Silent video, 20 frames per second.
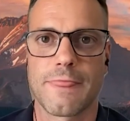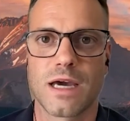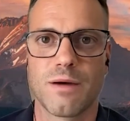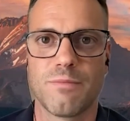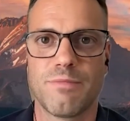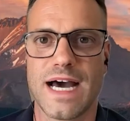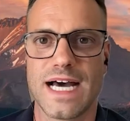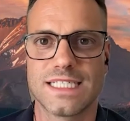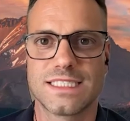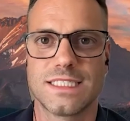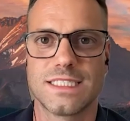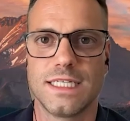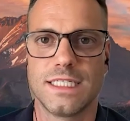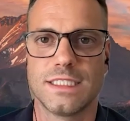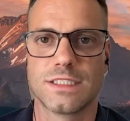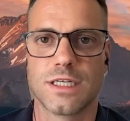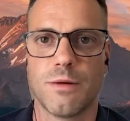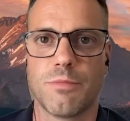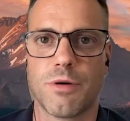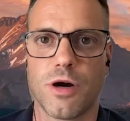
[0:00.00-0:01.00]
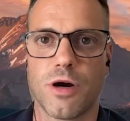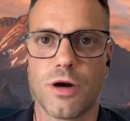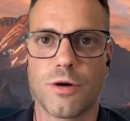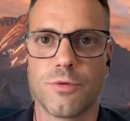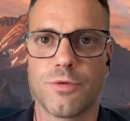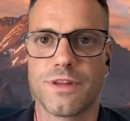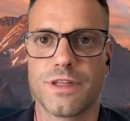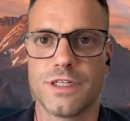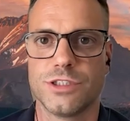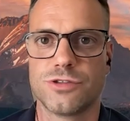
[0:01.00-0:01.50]
capacity is on par
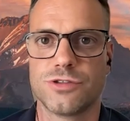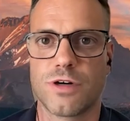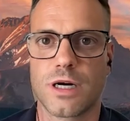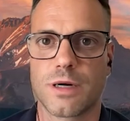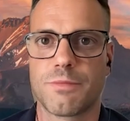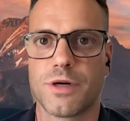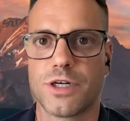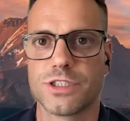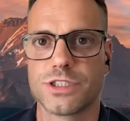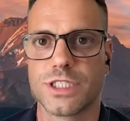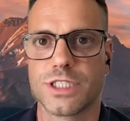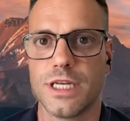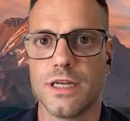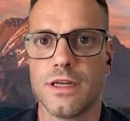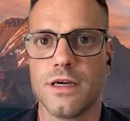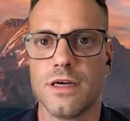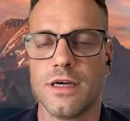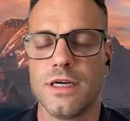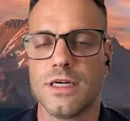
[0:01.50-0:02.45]
with a drunk person.